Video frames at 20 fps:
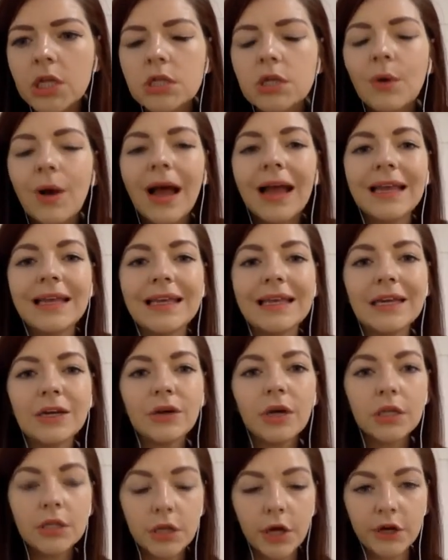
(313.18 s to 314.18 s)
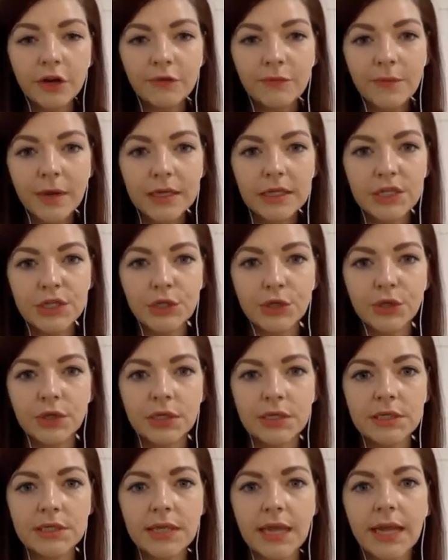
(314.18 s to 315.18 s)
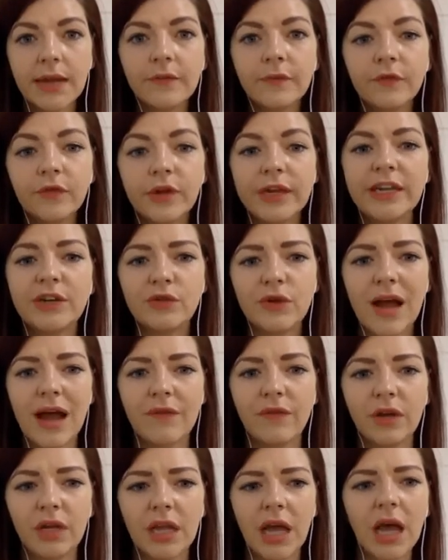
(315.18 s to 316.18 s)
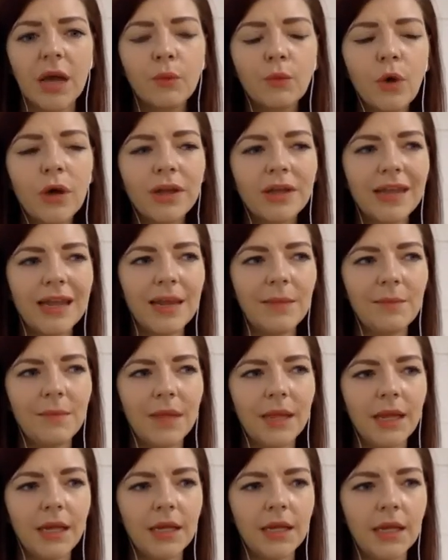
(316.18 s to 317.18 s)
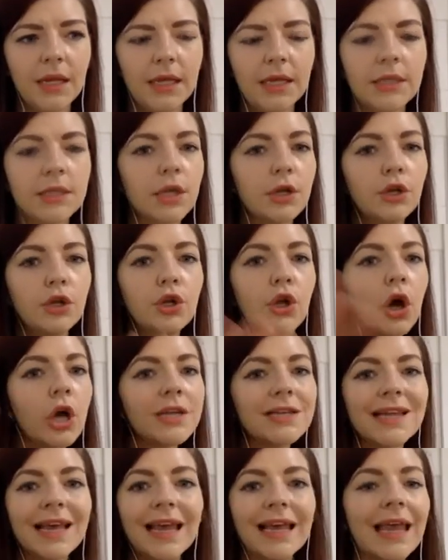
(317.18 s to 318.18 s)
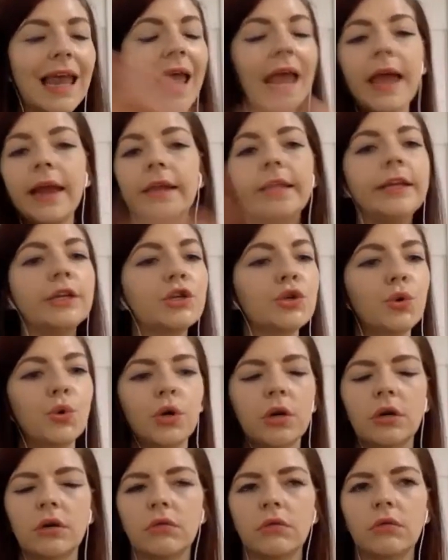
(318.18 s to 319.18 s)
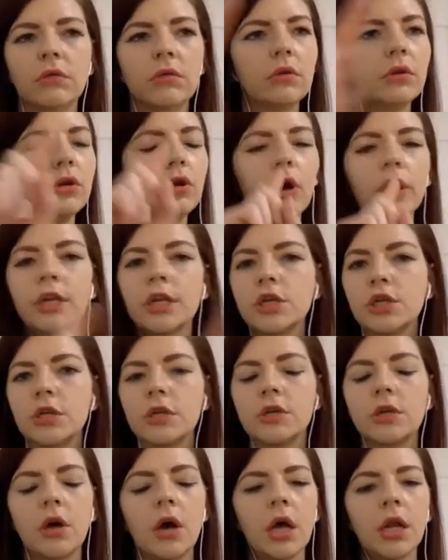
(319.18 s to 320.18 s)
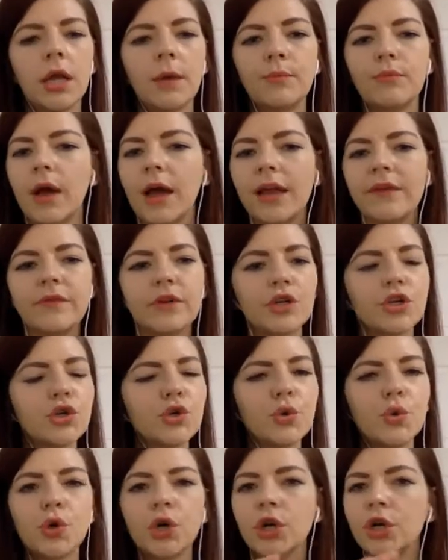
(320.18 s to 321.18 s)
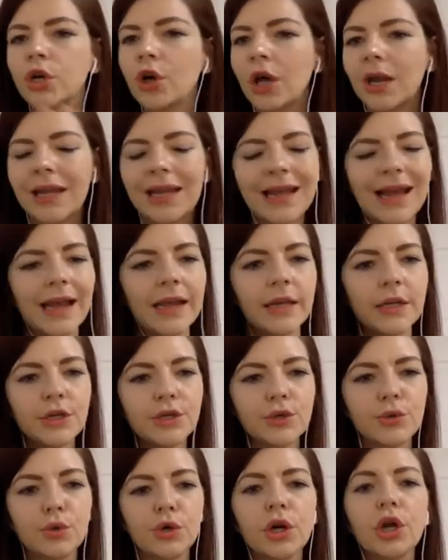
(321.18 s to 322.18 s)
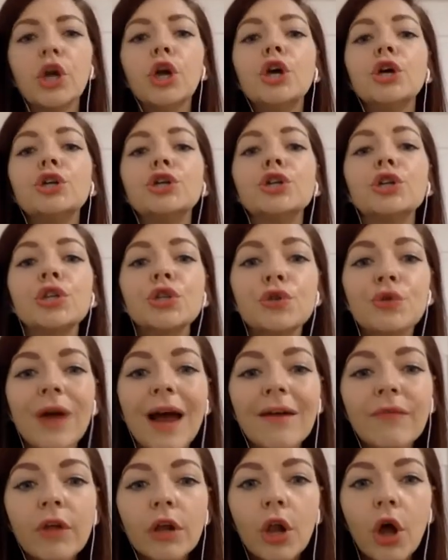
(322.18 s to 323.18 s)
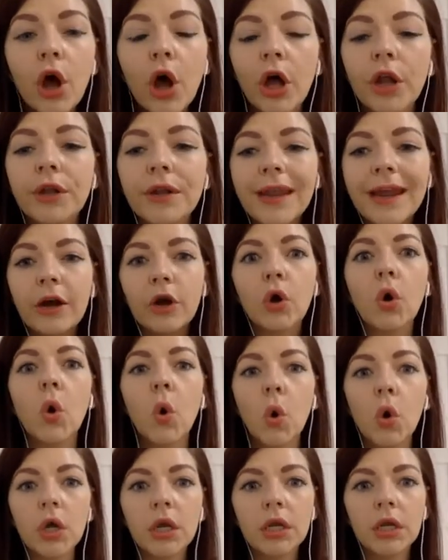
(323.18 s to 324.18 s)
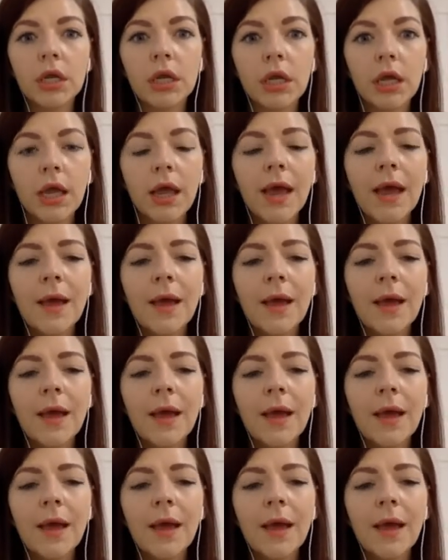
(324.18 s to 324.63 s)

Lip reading: So I hear a lot of my students saying free travel, and what they mean is not take any tour, not a private tour, not a guided tour, just travel on their own.